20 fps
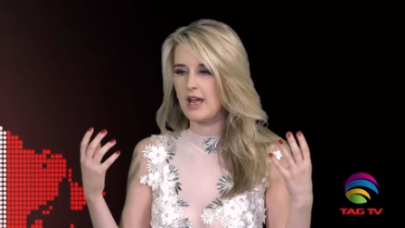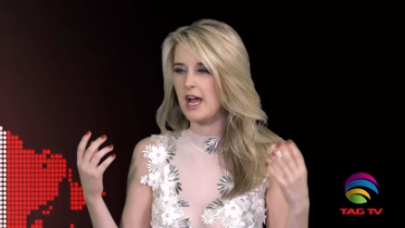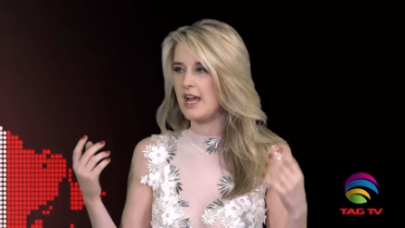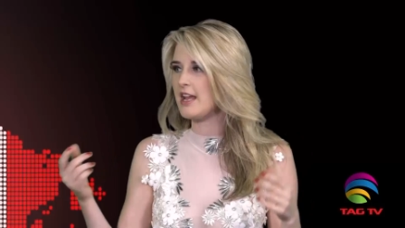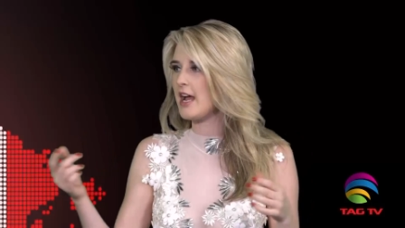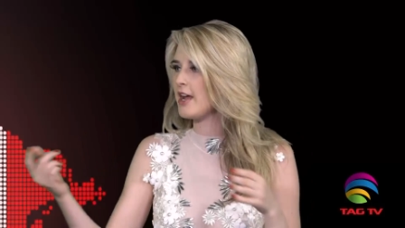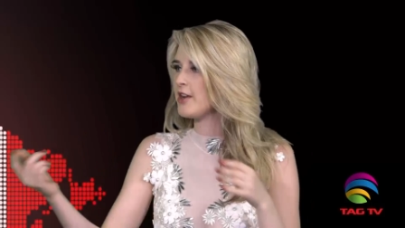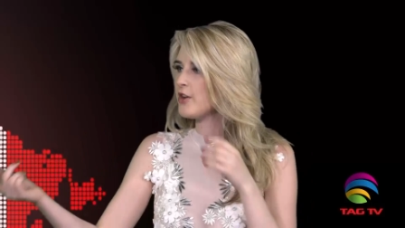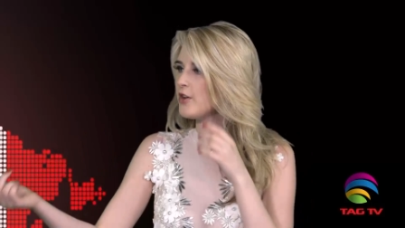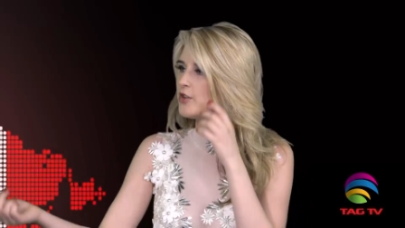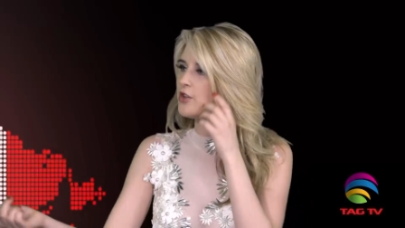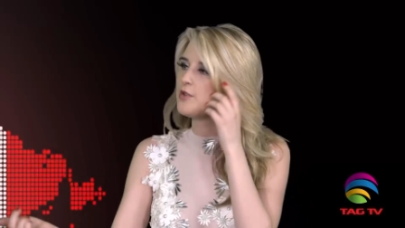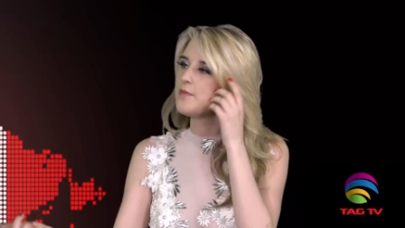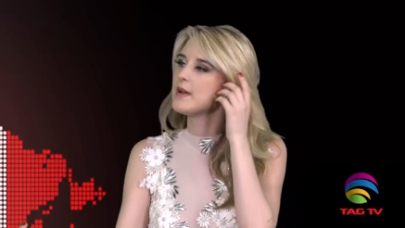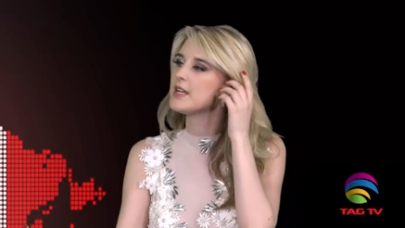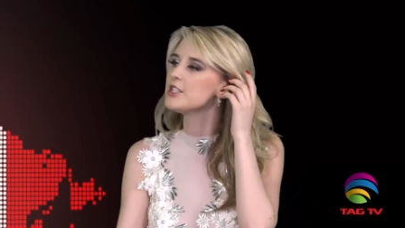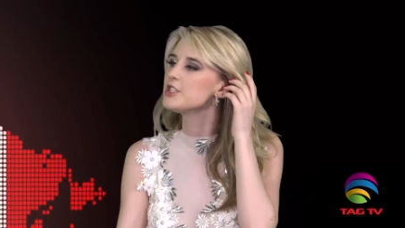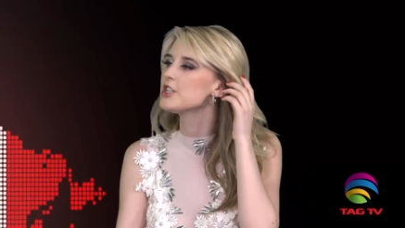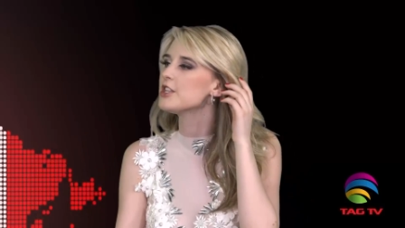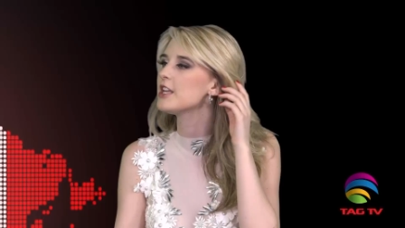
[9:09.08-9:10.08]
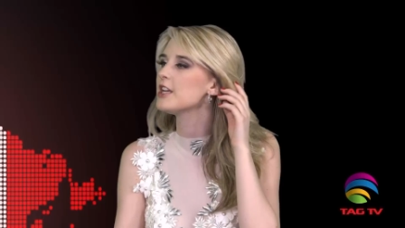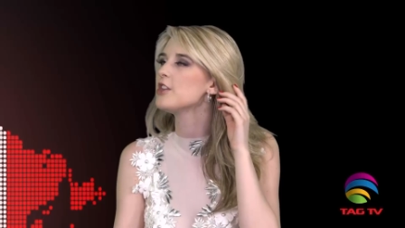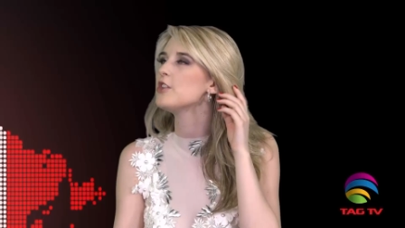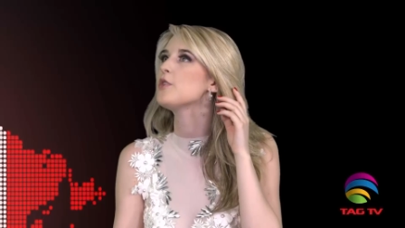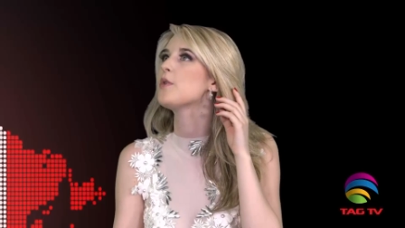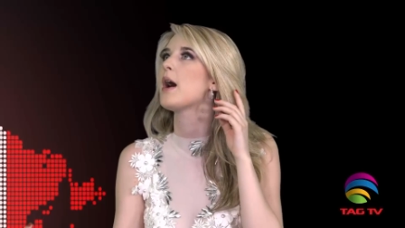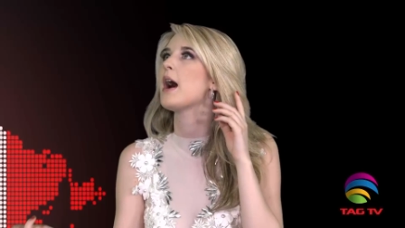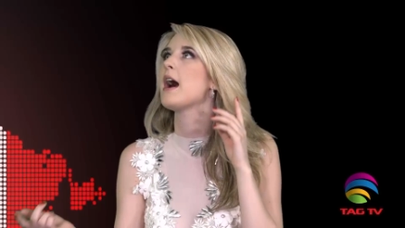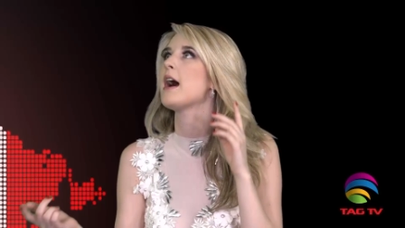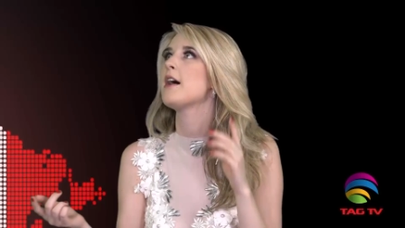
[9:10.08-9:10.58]
I, I know you mentioned that
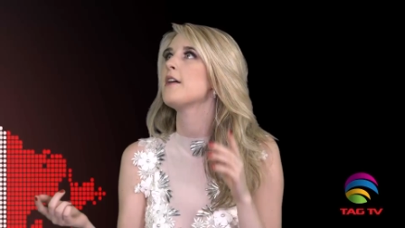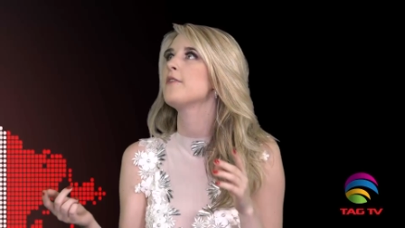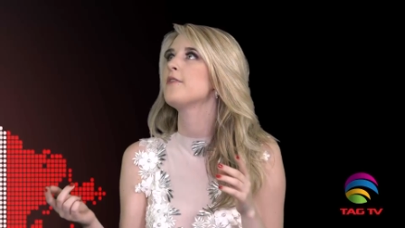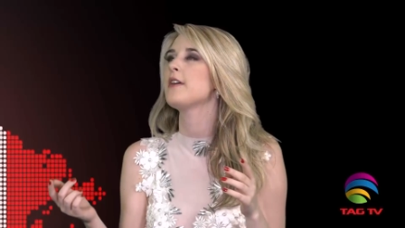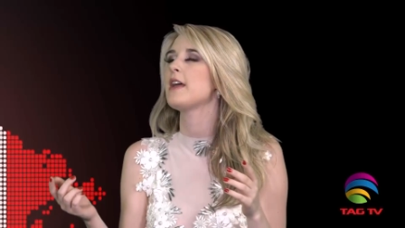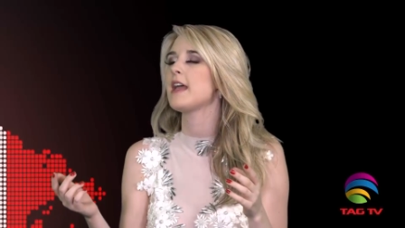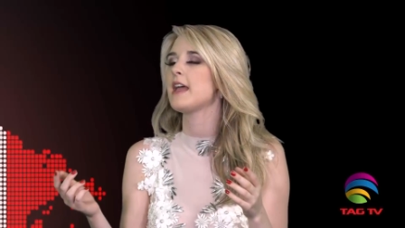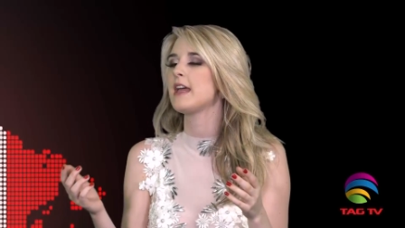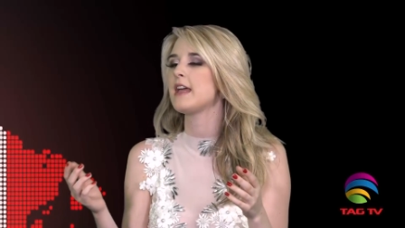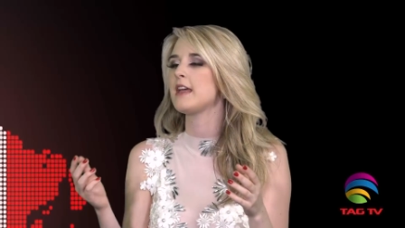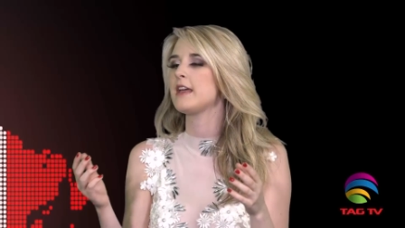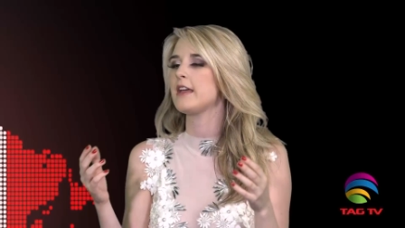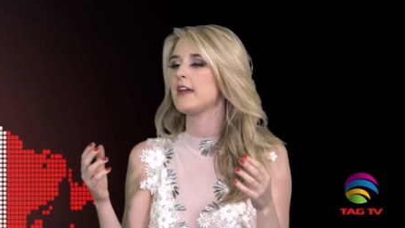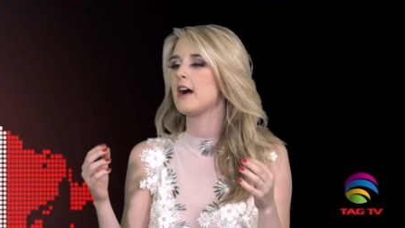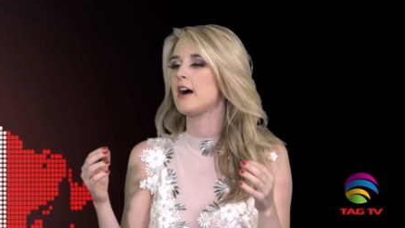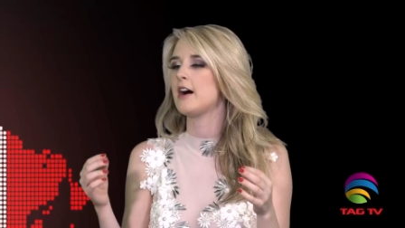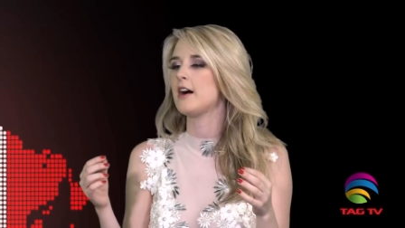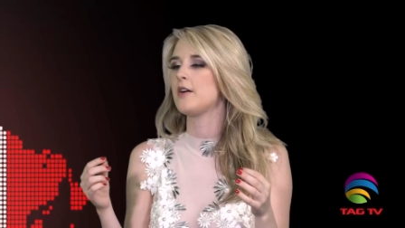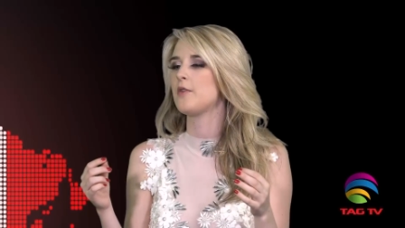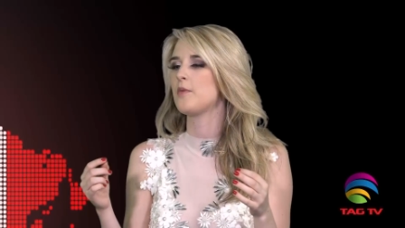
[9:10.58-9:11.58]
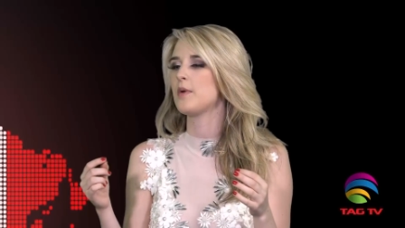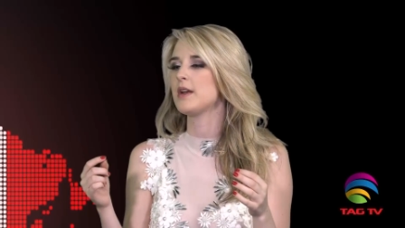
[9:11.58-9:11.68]
you have a uh,